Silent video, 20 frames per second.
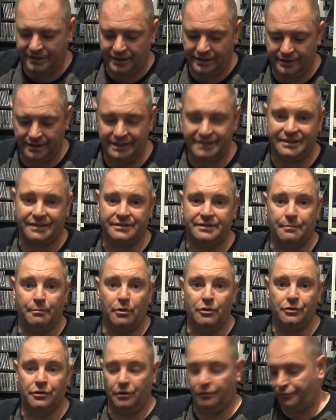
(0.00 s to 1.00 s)
is the
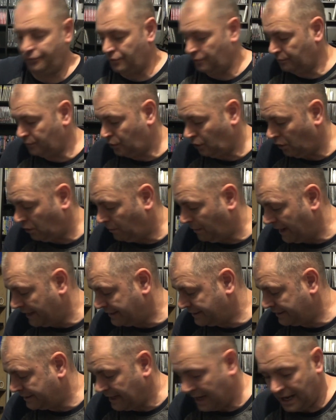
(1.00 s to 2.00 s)
bundle from Doorway
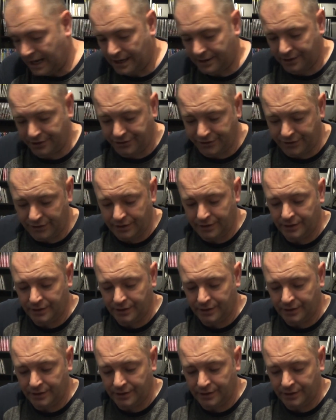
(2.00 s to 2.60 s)
to Darkness.